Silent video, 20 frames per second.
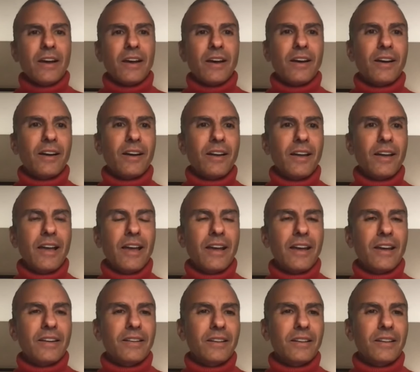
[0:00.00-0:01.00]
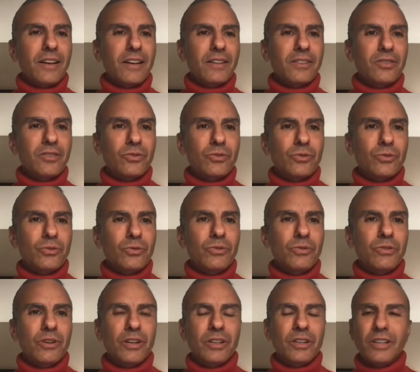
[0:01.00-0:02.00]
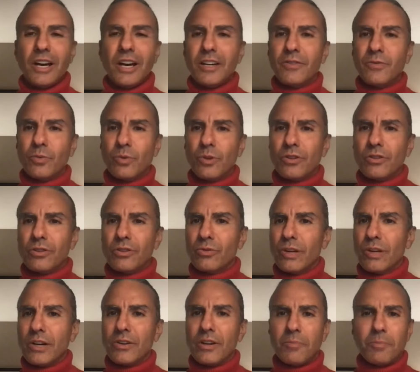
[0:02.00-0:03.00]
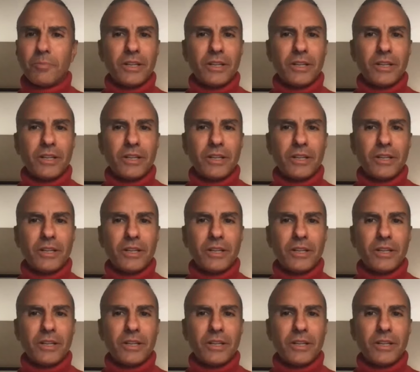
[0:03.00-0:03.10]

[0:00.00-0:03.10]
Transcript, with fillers: Uh, and I do a lot of work throughout.